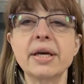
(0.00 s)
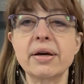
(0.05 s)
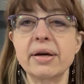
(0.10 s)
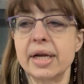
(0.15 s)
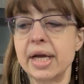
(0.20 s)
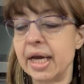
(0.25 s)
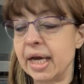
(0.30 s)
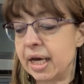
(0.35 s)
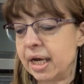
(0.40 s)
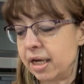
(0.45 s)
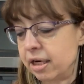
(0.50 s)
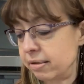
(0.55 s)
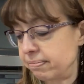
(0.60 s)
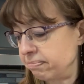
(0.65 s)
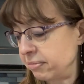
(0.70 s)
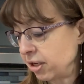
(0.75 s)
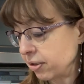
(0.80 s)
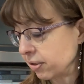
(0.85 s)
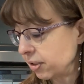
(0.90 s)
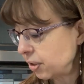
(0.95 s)
on hand,
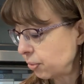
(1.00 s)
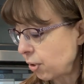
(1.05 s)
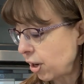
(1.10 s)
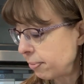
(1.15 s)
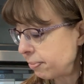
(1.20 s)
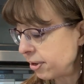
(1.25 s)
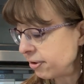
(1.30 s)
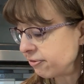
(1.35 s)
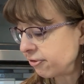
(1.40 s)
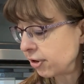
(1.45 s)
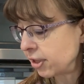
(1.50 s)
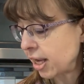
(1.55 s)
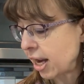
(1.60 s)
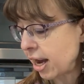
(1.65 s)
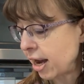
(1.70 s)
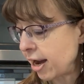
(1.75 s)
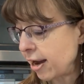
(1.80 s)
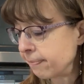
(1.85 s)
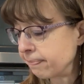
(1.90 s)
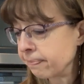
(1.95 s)
you can swap it for
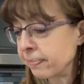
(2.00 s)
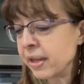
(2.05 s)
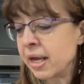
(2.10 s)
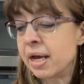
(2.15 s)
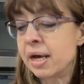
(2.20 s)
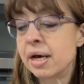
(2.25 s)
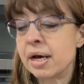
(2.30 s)
that.